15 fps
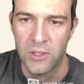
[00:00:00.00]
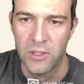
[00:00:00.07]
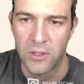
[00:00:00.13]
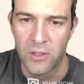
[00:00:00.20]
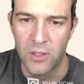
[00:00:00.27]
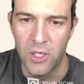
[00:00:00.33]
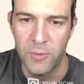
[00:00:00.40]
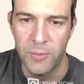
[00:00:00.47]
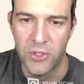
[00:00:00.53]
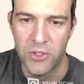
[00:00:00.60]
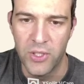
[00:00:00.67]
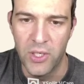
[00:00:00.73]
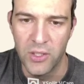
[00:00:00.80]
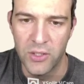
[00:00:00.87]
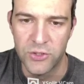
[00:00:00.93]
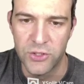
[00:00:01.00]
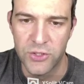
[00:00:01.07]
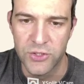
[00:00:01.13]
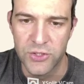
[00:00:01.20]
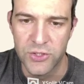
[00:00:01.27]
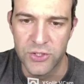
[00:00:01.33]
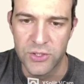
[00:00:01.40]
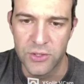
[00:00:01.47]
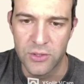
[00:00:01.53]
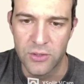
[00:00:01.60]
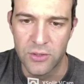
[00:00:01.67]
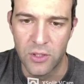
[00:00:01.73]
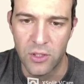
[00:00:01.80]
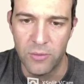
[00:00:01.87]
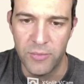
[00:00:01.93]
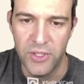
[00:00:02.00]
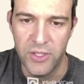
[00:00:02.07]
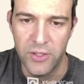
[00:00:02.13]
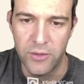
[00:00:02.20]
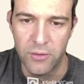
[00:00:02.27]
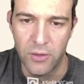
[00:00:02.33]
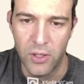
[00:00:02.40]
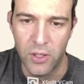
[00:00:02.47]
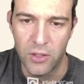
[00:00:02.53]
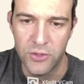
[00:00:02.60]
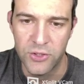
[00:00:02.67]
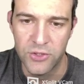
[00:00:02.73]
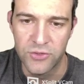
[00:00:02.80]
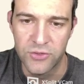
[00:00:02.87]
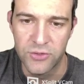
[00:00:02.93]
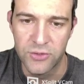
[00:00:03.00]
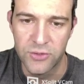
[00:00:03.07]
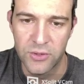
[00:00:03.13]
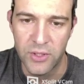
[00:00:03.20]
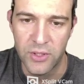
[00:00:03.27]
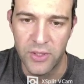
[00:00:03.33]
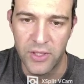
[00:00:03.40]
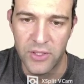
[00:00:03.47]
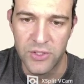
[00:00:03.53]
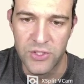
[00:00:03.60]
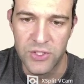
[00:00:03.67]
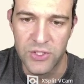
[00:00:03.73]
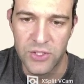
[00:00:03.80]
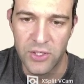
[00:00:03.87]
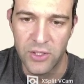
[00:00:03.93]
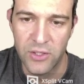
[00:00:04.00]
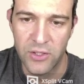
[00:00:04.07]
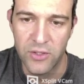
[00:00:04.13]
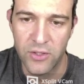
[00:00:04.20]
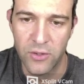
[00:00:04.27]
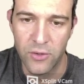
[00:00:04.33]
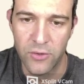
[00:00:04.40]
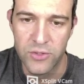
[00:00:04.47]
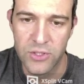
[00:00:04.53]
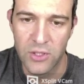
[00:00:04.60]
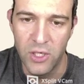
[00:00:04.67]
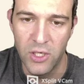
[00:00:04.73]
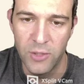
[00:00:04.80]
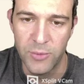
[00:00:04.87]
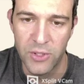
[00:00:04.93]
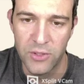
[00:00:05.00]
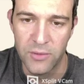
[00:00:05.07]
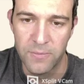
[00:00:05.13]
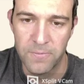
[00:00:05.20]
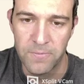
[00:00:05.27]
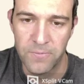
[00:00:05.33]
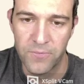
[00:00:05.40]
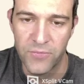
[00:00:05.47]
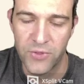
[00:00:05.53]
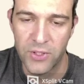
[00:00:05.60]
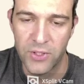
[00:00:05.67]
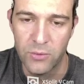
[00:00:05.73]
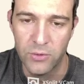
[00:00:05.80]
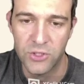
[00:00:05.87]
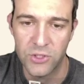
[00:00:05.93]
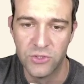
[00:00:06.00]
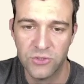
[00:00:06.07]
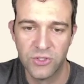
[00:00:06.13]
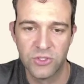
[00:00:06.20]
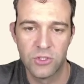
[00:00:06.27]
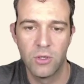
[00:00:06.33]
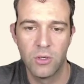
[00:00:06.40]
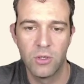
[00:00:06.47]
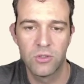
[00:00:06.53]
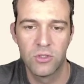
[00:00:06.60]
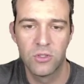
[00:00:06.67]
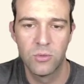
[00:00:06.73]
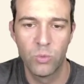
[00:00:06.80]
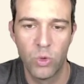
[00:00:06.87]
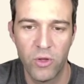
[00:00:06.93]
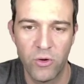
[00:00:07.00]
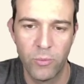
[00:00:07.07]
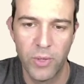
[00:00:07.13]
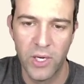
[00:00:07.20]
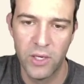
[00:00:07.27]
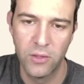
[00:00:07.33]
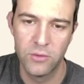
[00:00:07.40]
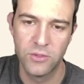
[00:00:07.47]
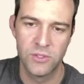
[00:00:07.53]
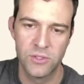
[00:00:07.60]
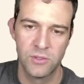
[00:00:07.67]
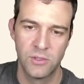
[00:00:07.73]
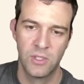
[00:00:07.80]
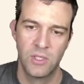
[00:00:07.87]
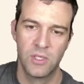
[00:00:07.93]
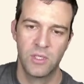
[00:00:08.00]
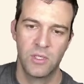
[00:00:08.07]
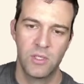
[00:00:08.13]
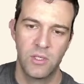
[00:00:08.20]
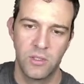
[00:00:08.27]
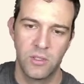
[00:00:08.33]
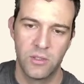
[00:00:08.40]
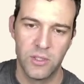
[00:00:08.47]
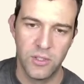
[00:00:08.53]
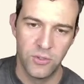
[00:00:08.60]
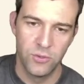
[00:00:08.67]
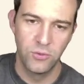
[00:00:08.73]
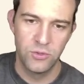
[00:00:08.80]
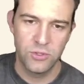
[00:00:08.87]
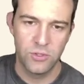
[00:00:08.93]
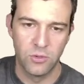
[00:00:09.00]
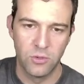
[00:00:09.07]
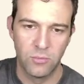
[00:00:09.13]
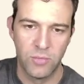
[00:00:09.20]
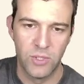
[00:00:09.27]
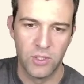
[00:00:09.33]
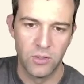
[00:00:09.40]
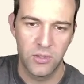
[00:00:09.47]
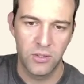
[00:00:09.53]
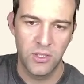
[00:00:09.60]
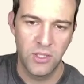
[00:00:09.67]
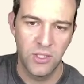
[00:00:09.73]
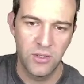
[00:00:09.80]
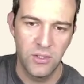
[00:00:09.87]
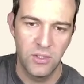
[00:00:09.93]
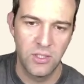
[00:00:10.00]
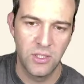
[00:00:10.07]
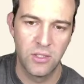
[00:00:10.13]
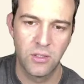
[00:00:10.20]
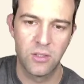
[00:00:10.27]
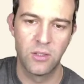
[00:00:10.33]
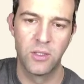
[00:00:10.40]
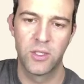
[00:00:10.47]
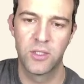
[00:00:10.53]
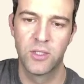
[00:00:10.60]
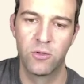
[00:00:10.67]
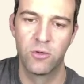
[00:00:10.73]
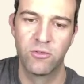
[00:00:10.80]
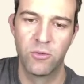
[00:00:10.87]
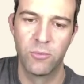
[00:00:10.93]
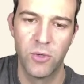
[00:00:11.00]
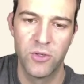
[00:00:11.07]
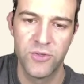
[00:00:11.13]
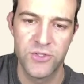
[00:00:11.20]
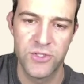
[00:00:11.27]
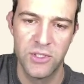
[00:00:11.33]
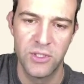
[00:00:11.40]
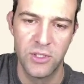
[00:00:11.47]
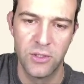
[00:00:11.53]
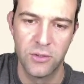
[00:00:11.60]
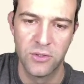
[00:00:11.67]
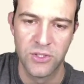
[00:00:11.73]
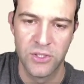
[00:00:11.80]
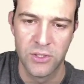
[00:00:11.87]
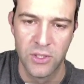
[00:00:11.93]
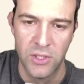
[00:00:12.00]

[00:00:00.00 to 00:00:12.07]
Climatologists are meteorologists that study the Earth's climate, which is its long-term weather patterns. They do so by looking at the data collected over months and years.